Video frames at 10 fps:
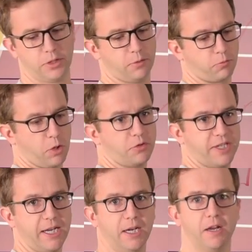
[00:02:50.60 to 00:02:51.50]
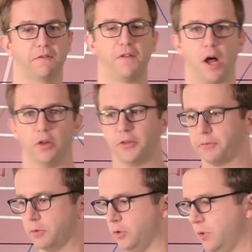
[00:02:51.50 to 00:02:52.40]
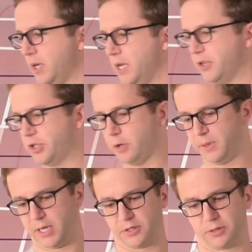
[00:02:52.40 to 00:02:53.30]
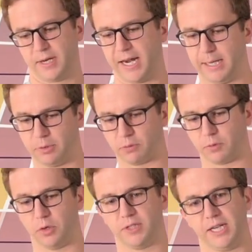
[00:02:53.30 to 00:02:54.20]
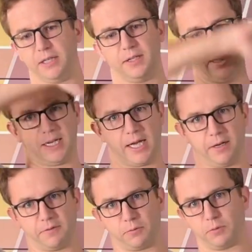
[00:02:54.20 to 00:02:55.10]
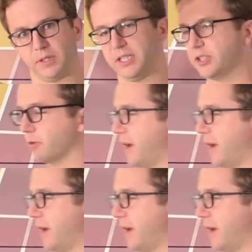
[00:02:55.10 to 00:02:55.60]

to rotate and follow through. So because they're not able to rotate, they kind of release the